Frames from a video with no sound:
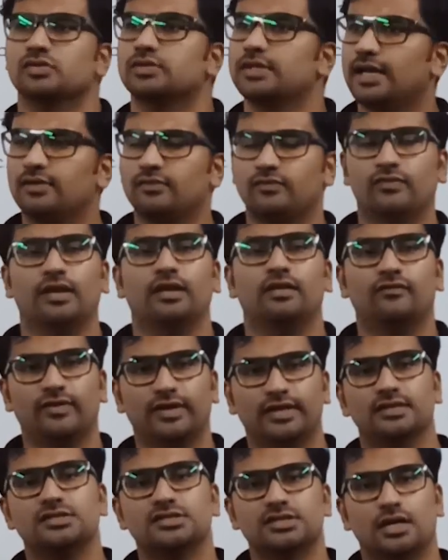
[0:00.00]
So that will
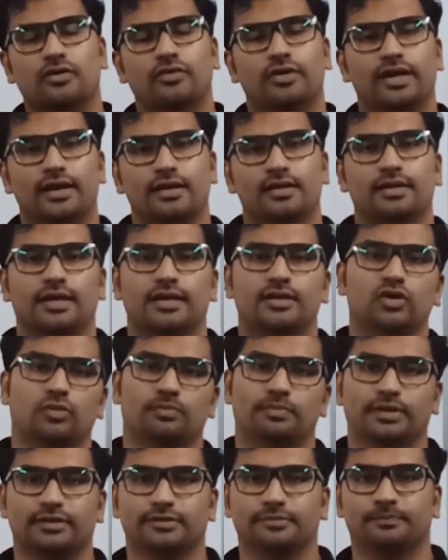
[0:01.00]
finish our entire
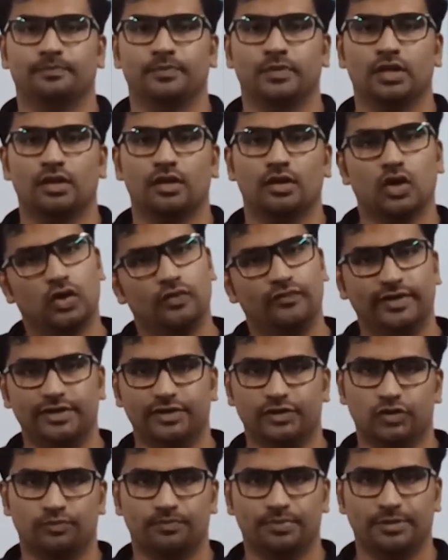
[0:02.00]
topic of
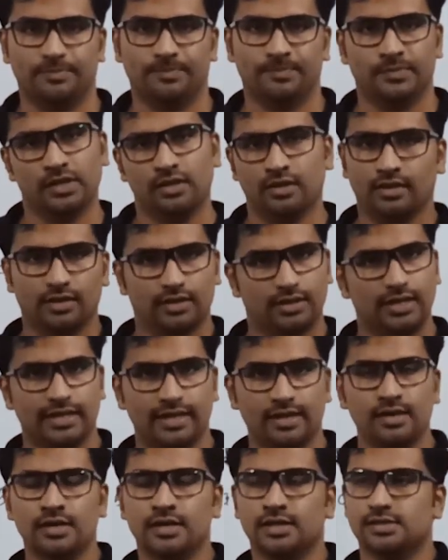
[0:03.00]
entropy.
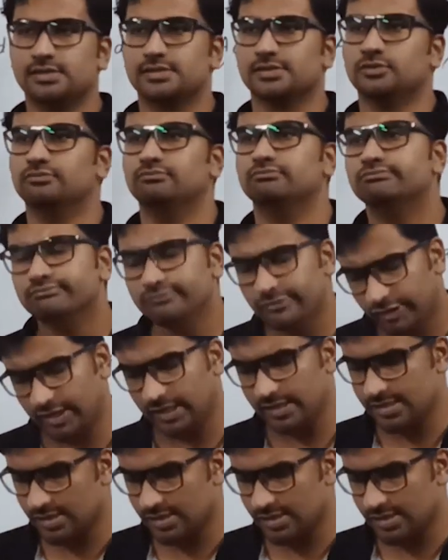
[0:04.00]
Clear? So we can